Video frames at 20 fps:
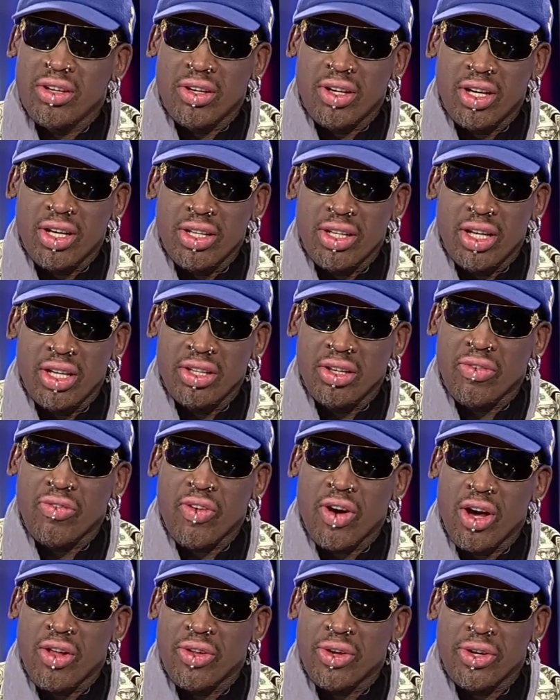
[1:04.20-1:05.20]
your
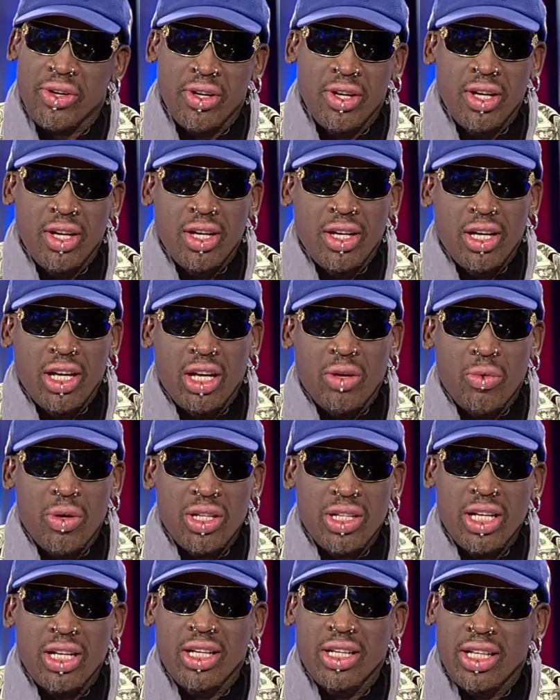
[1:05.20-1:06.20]
father, you know,
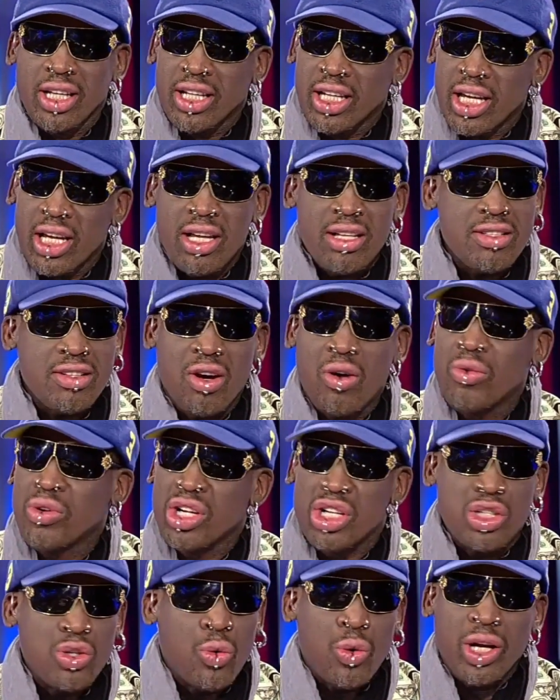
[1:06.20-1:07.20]
one thing, the kid's
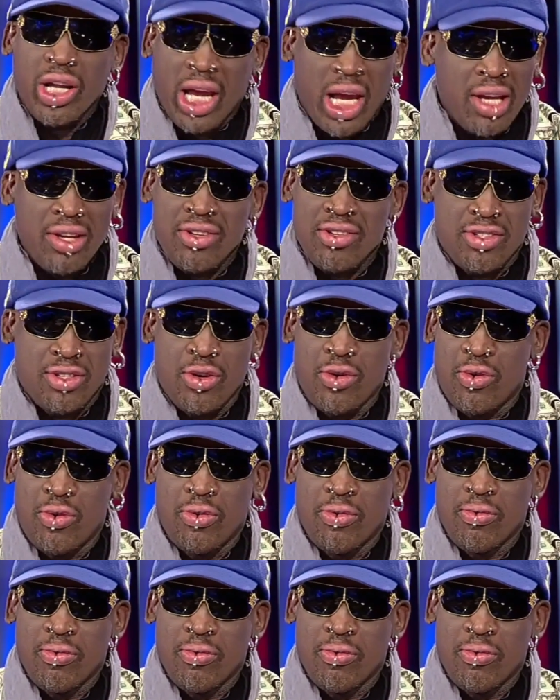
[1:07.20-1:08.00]
only 28 years old.